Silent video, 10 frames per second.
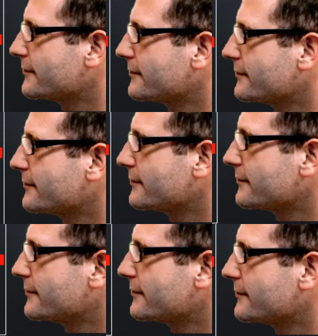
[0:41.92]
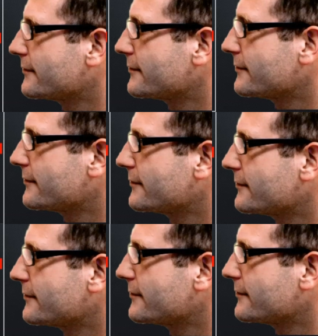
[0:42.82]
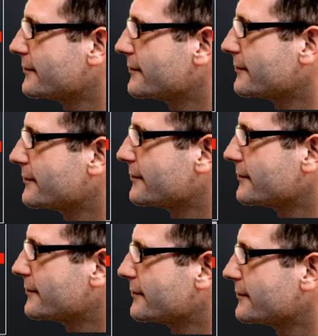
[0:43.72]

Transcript: Nothing is said.